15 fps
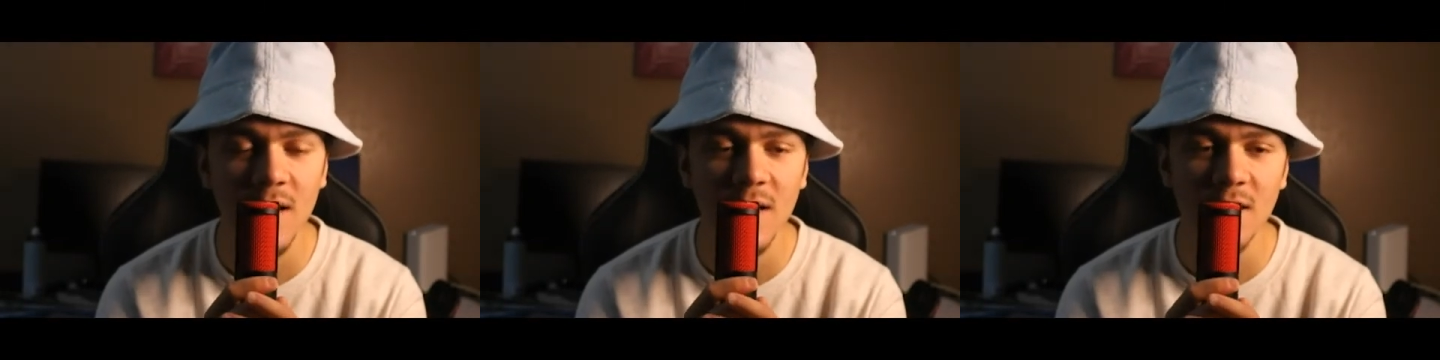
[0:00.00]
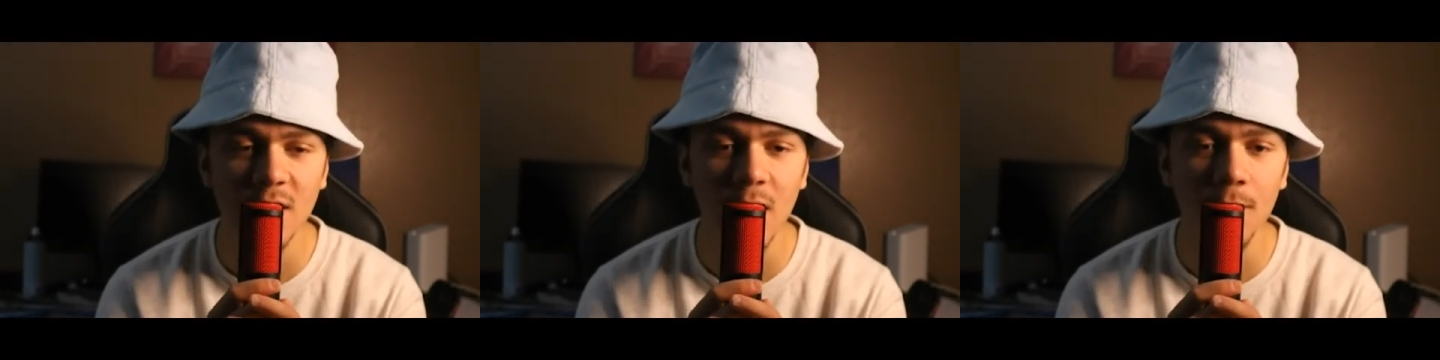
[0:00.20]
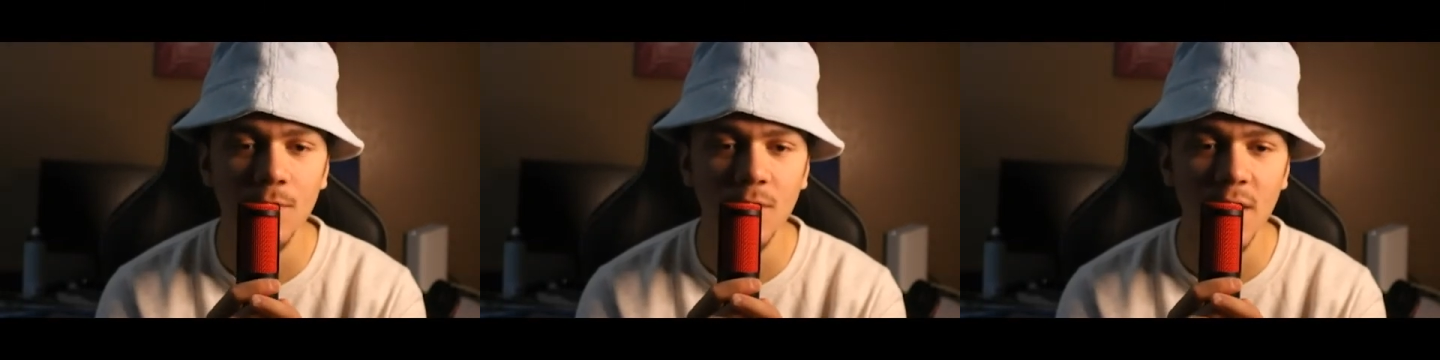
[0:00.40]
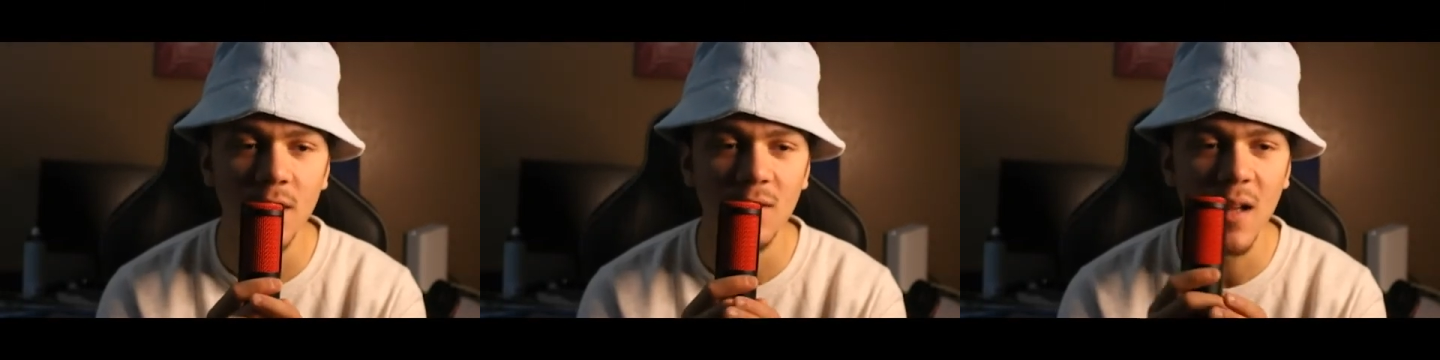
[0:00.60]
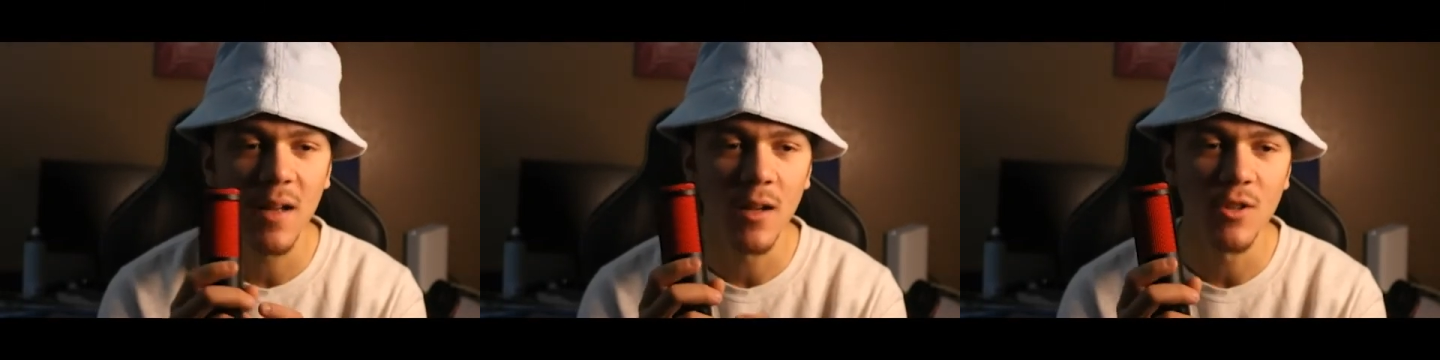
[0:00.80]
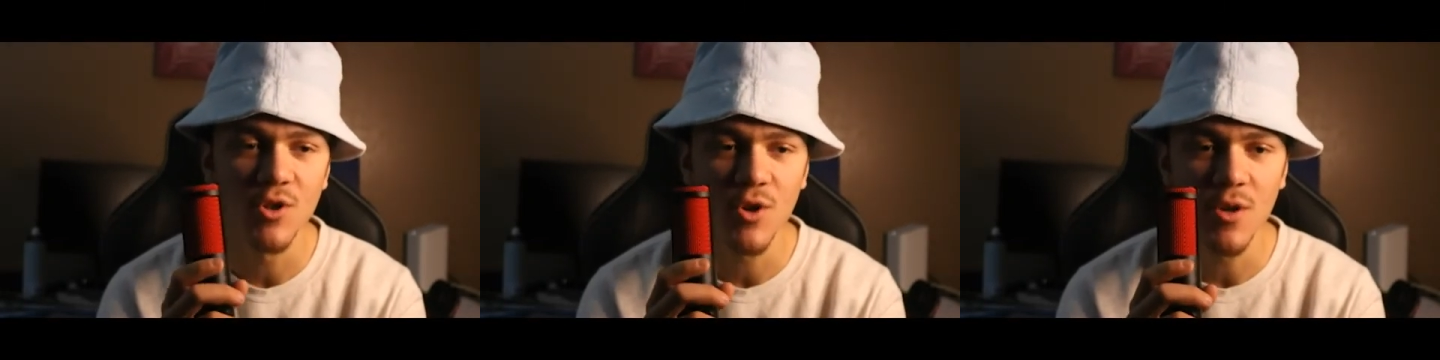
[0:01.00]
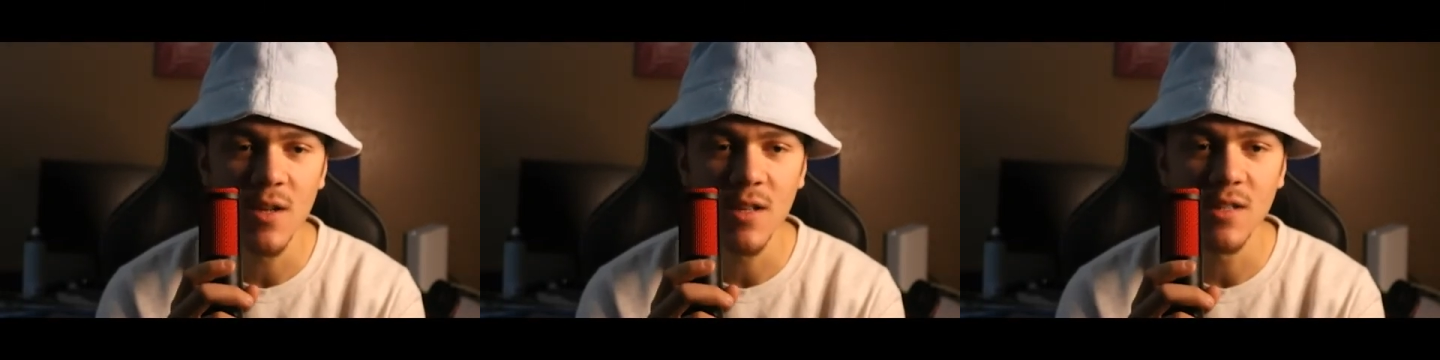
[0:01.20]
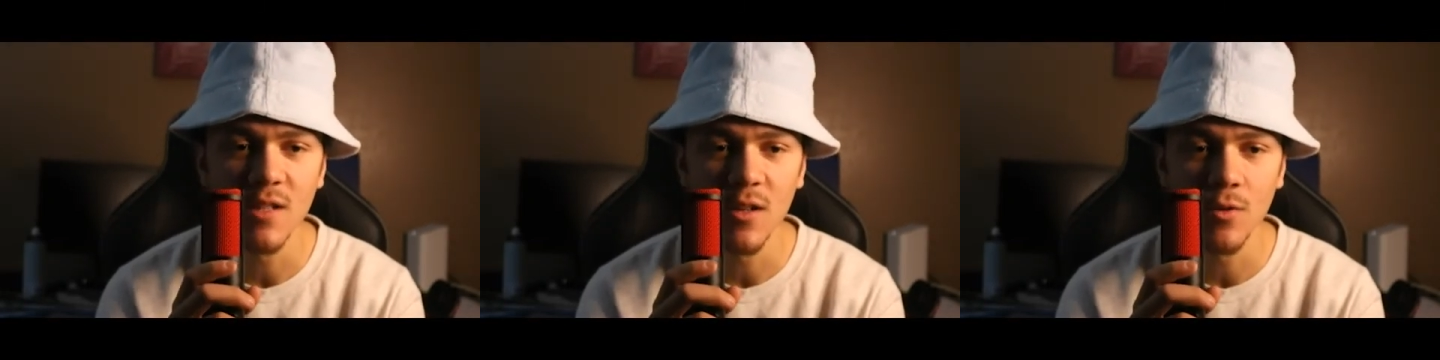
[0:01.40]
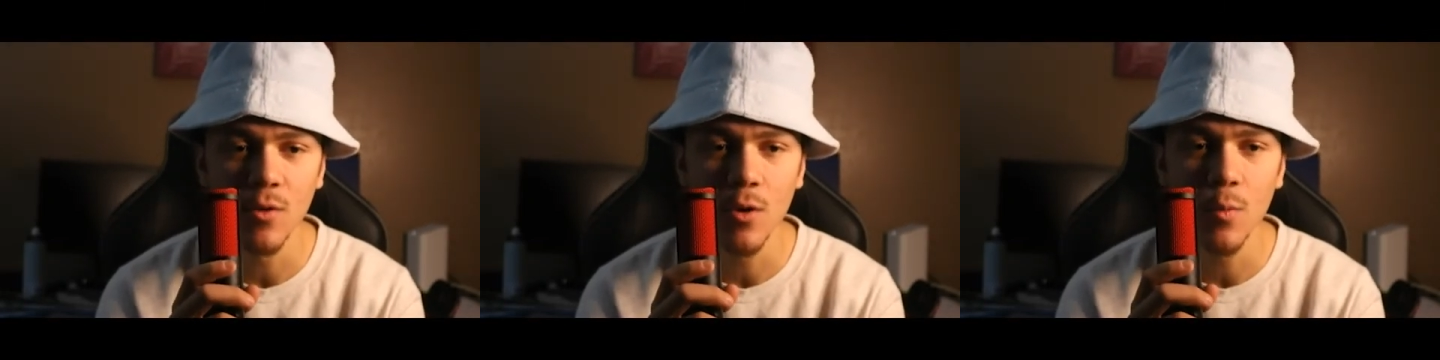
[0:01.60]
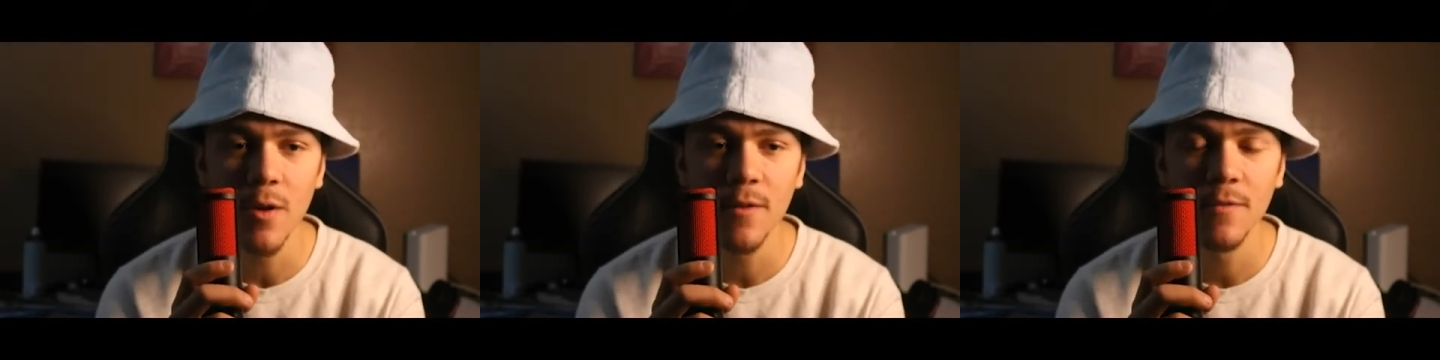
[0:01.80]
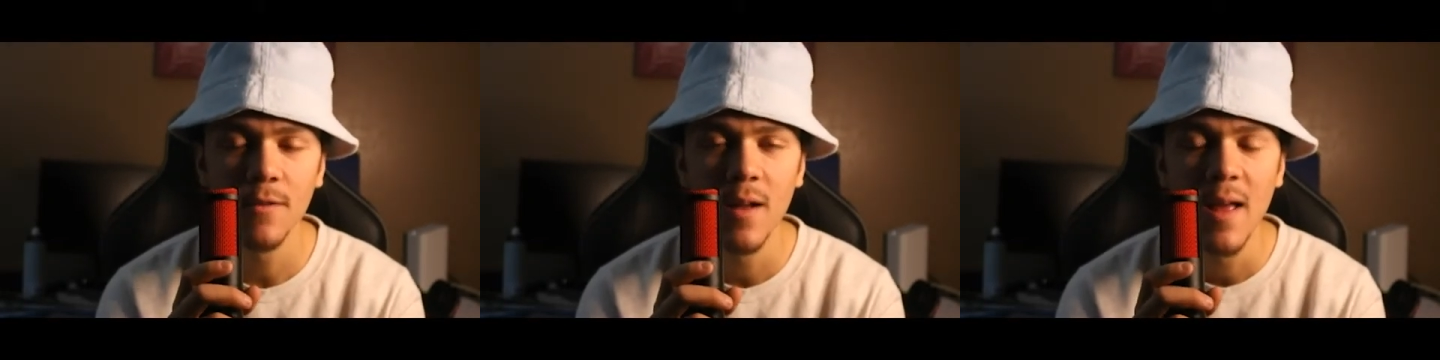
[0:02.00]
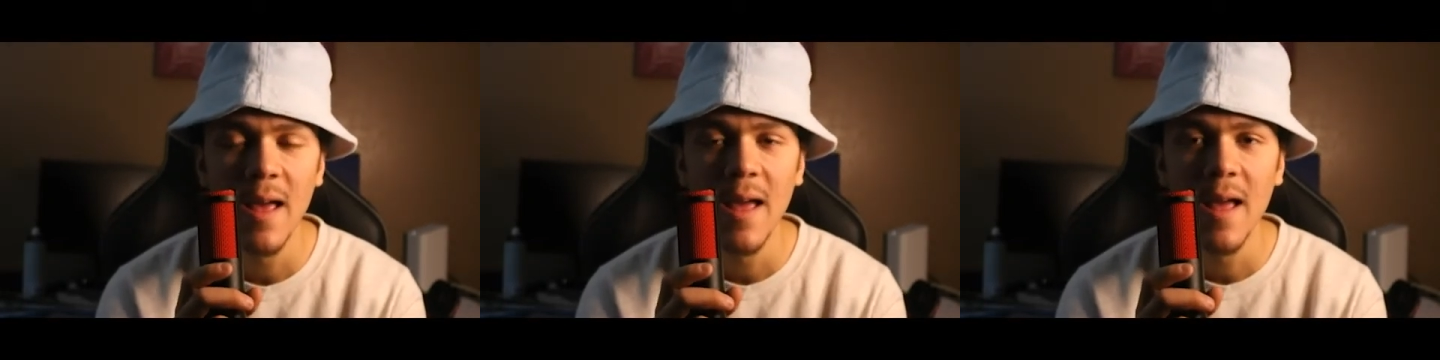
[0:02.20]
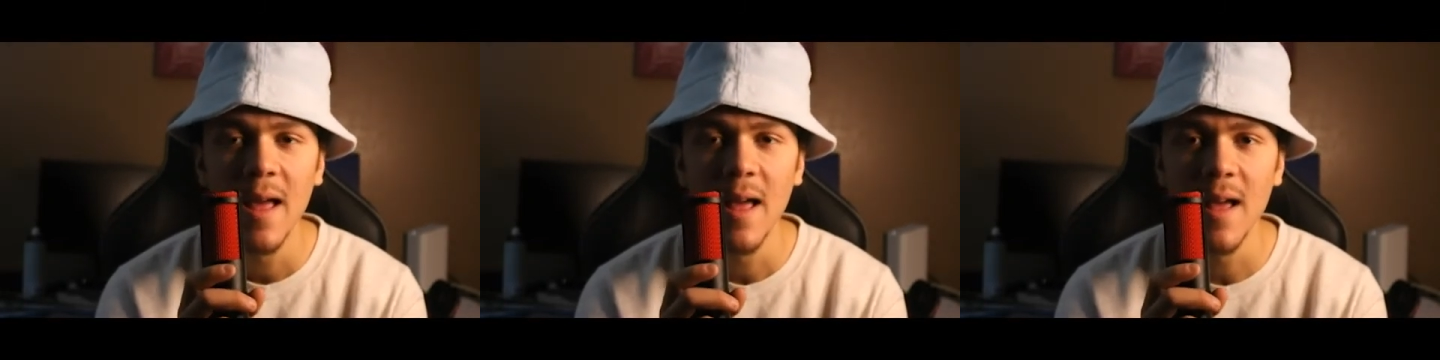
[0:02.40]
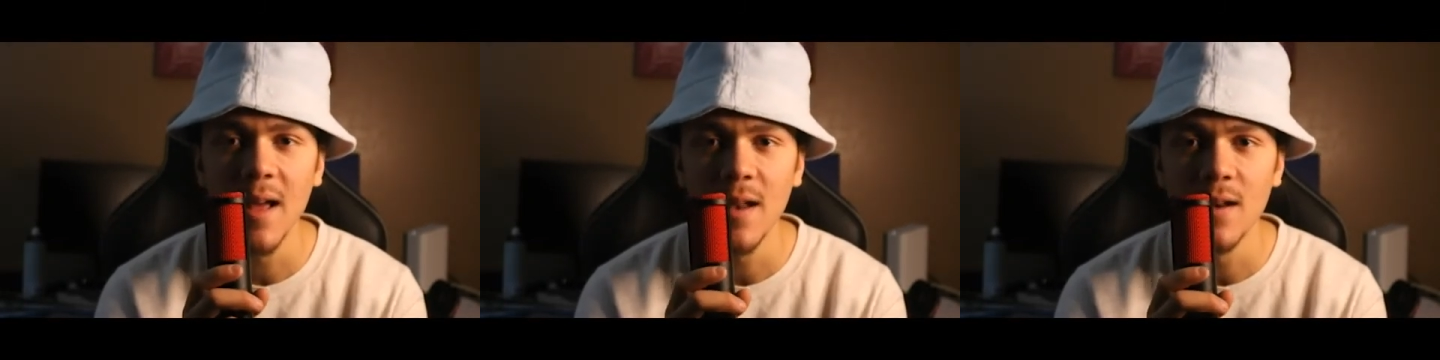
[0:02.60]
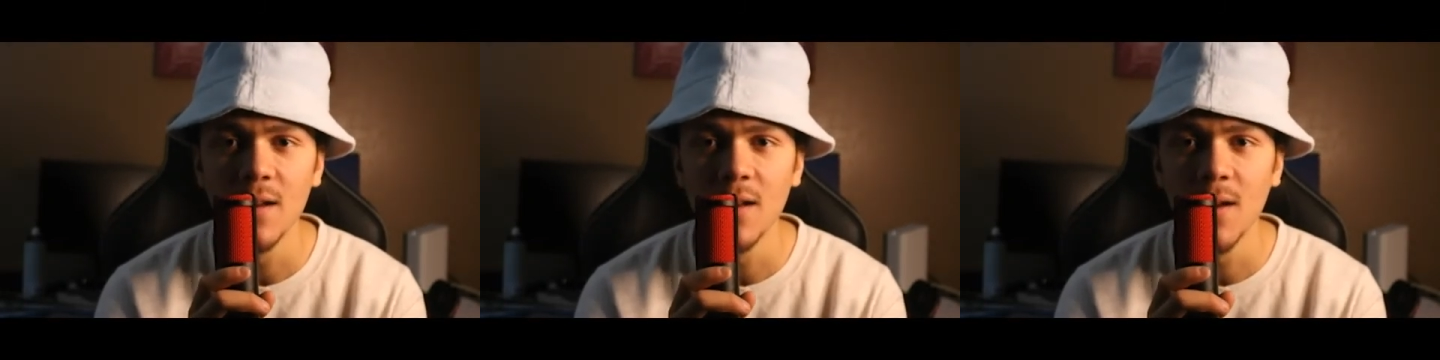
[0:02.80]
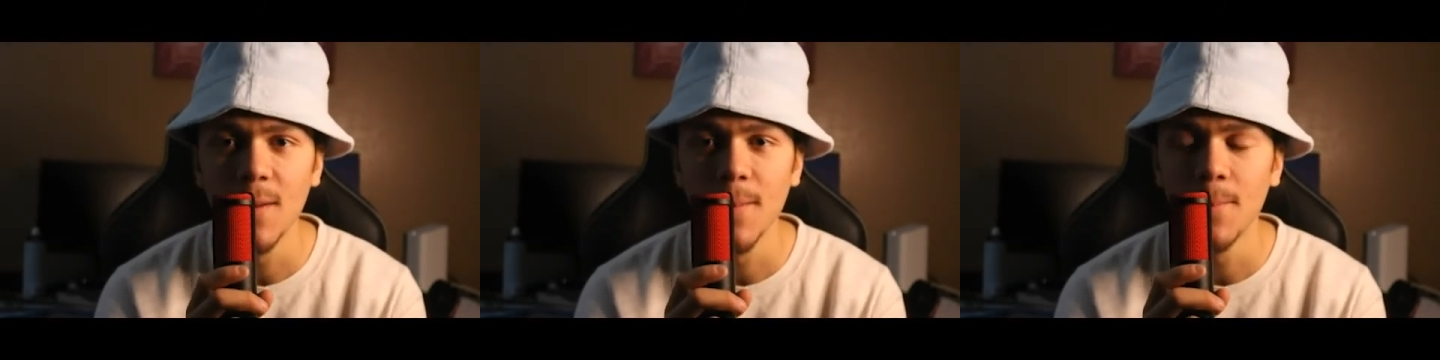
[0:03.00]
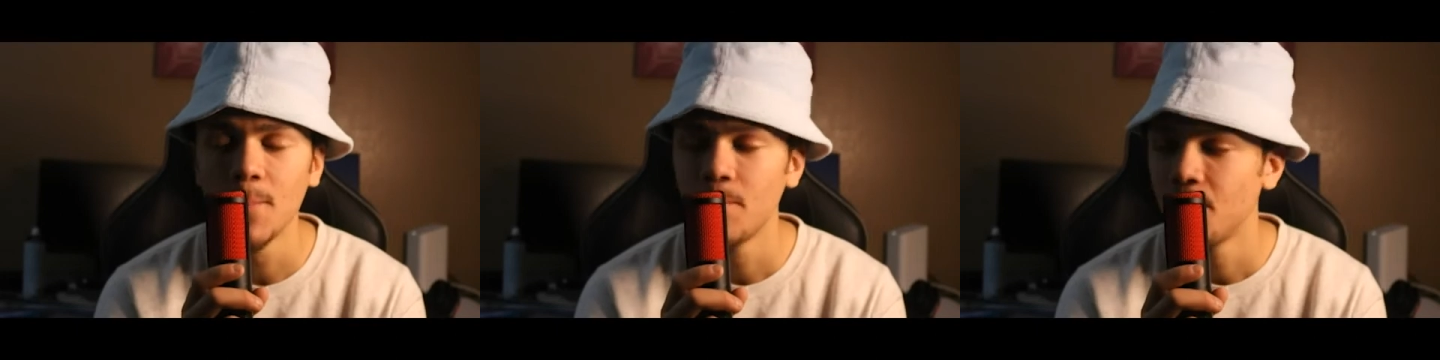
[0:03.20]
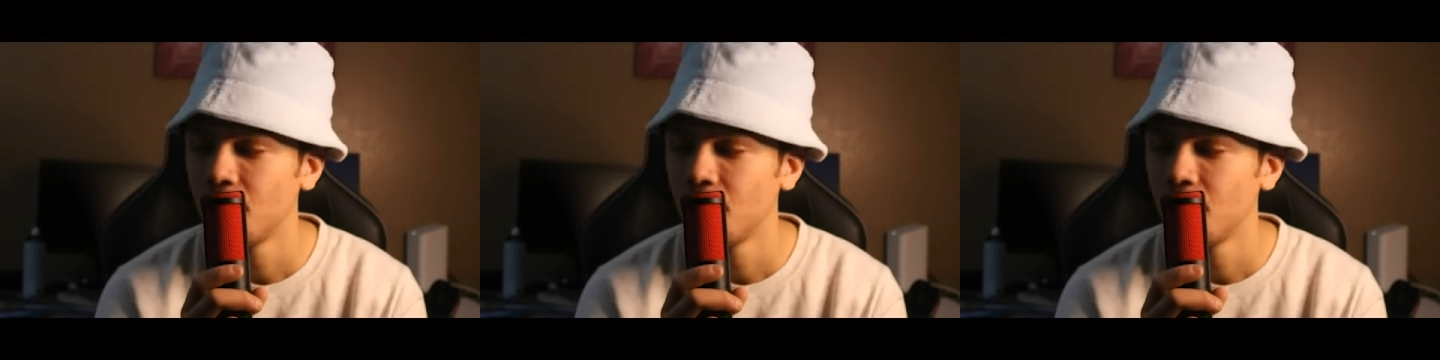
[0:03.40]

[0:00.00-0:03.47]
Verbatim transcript: It's definitely like a journey to grow with, and um,